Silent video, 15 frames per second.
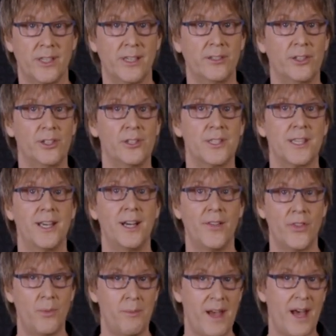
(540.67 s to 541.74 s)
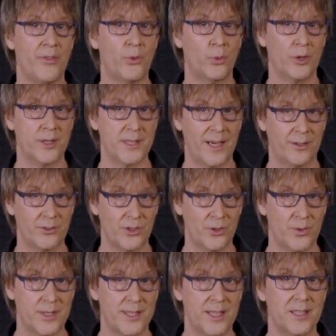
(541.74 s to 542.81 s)
gigahertz, the math works out to
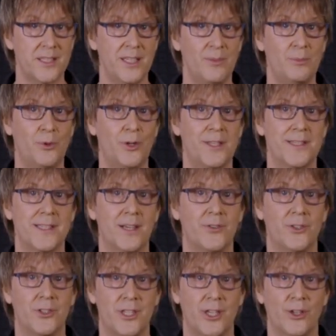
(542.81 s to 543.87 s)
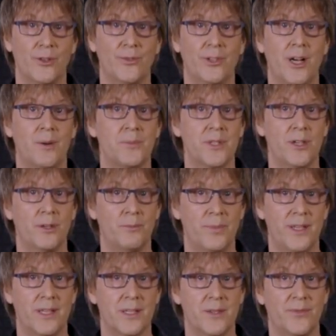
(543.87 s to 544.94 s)
16.7 teraflops on
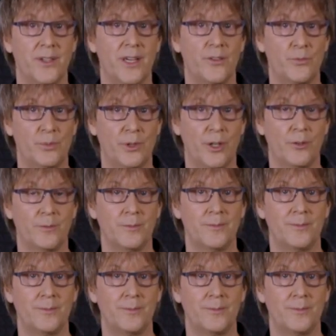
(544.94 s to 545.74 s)
PS5 Pro.